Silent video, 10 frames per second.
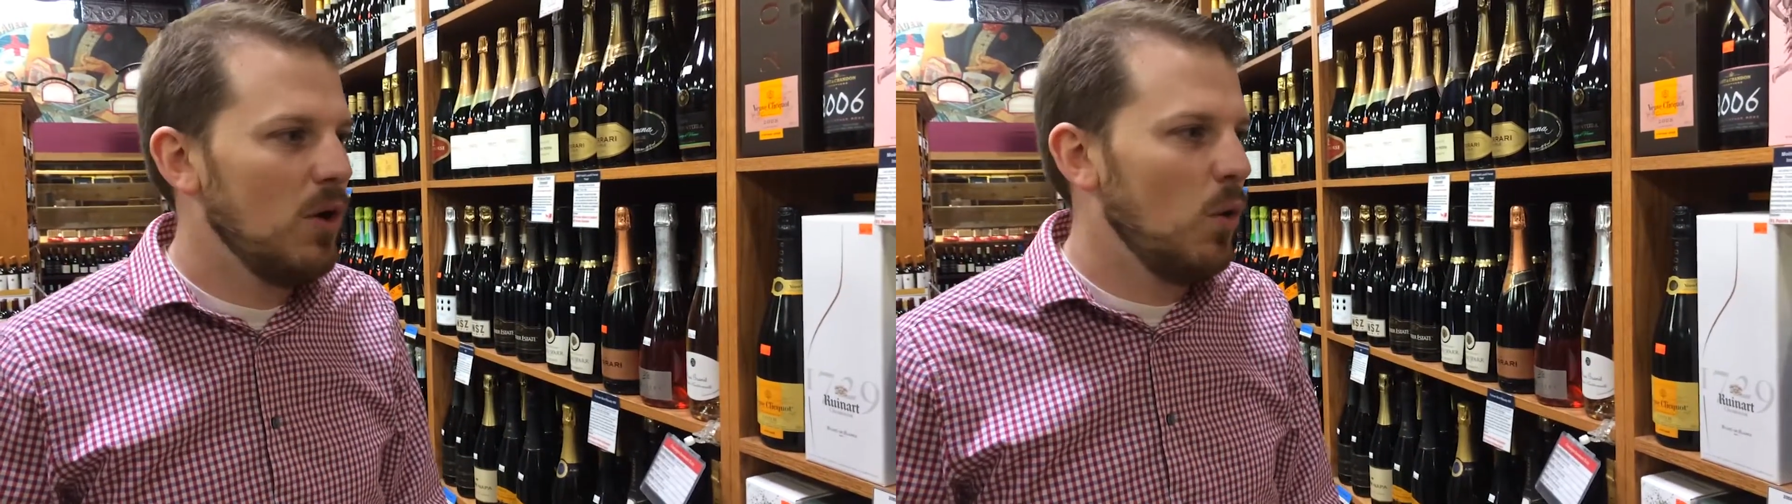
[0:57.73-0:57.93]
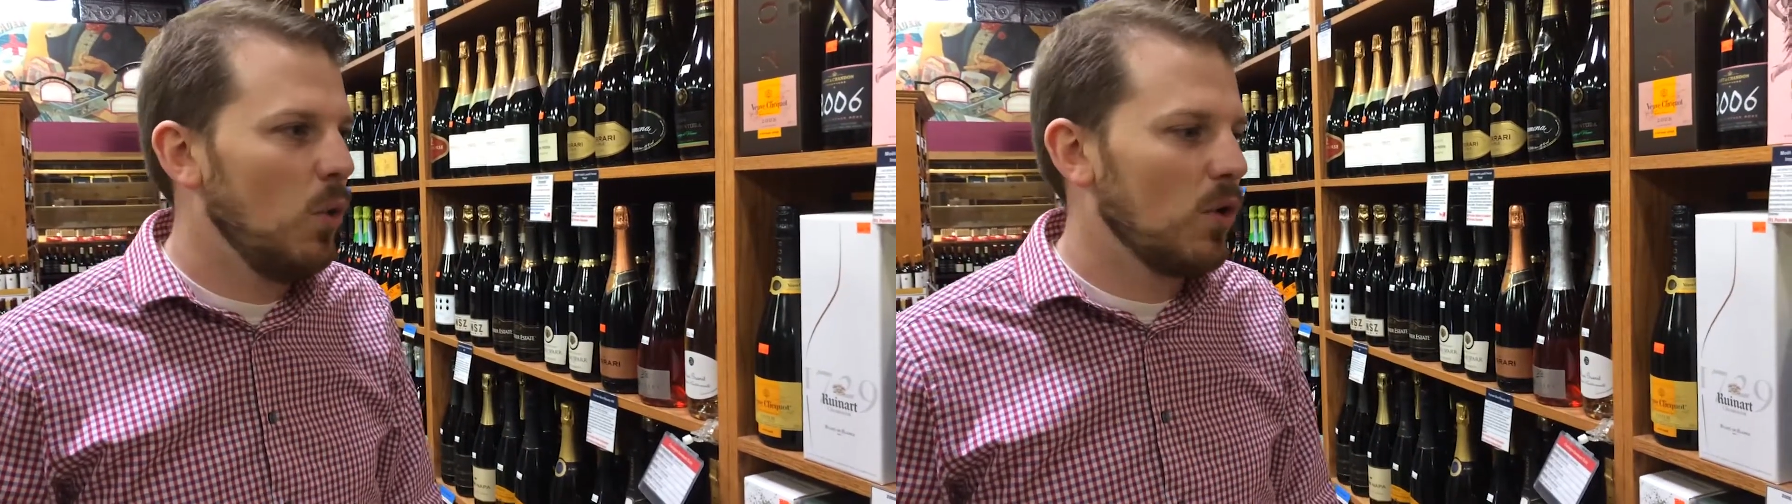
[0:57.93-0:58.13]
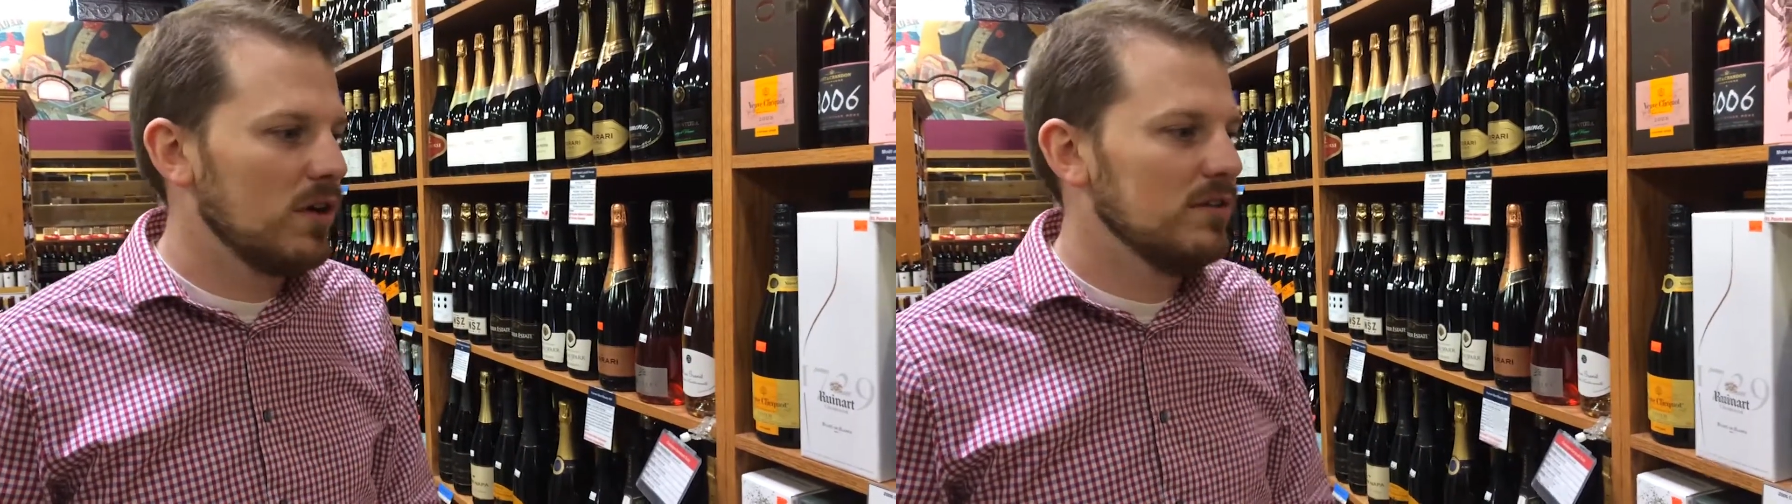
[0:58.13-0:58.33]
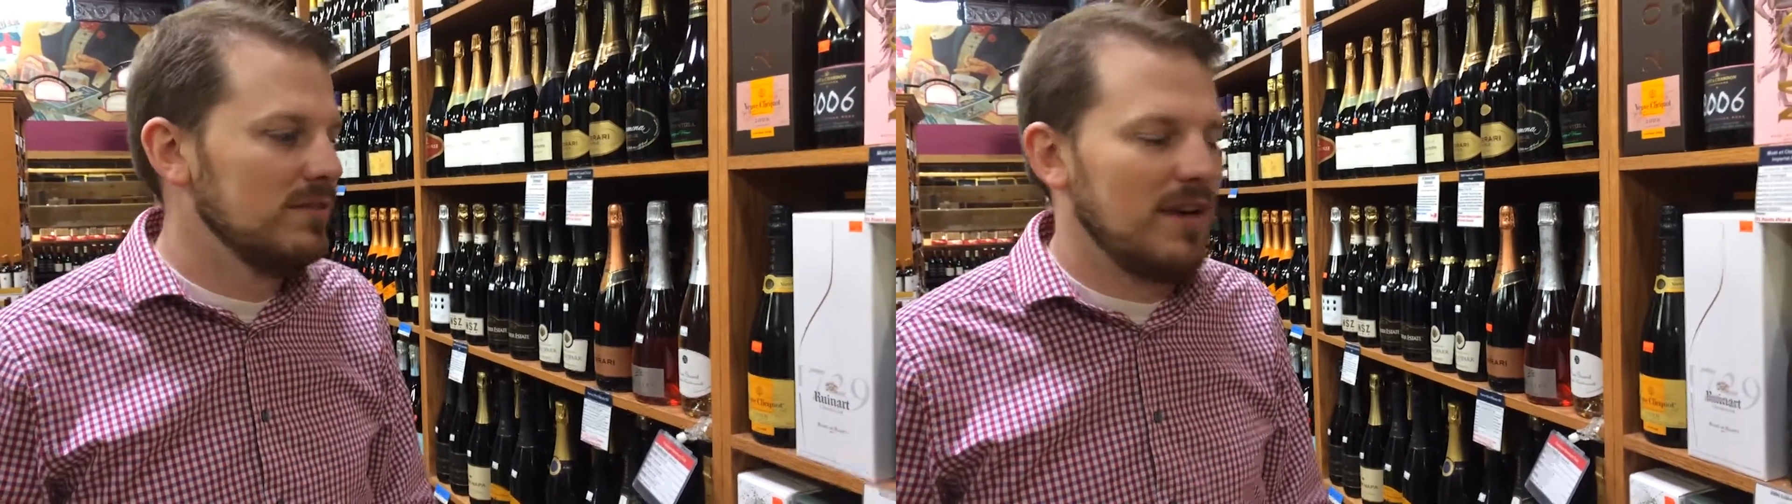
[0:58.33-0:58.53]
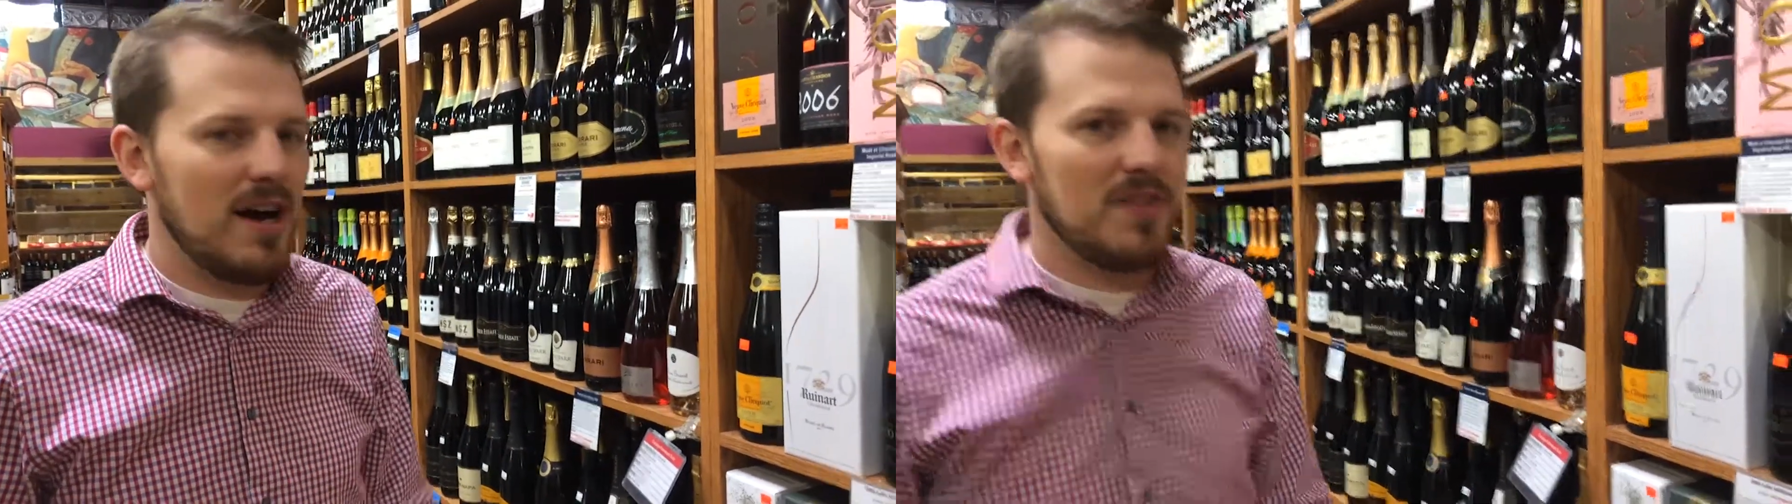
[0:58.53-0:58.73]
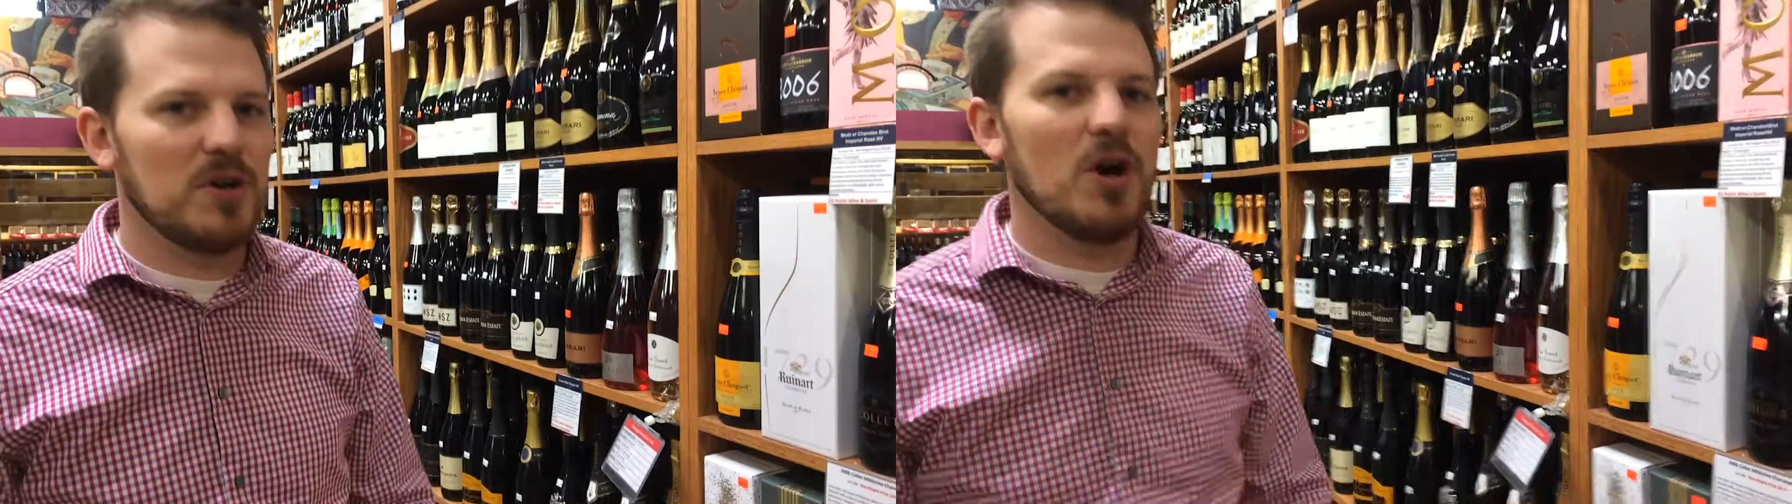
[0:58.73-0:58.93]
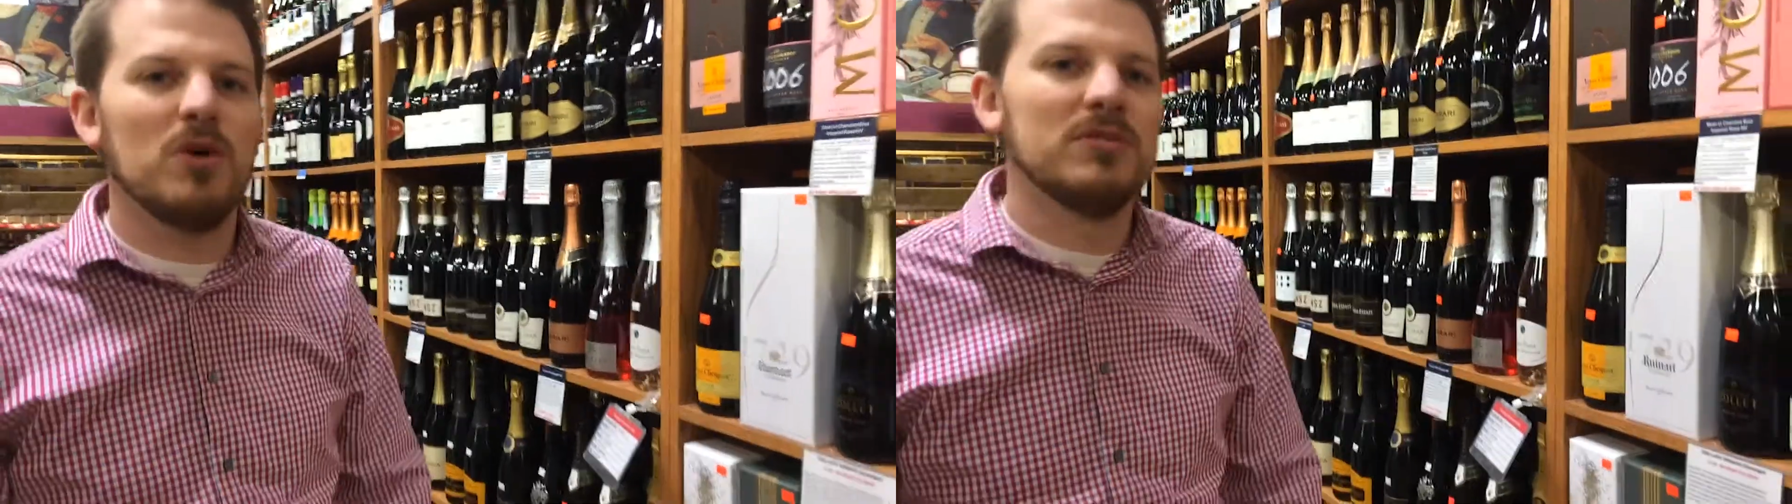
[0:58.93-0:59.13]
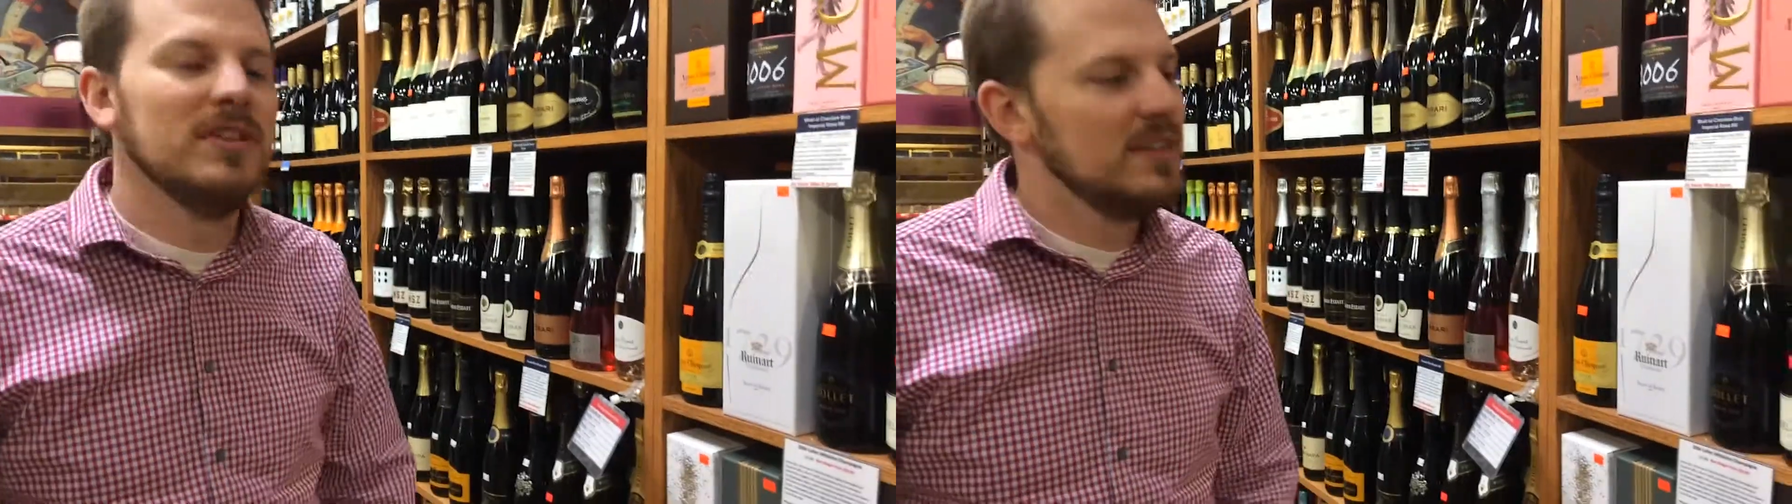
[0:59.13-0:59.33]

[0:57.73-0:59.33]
or on their own.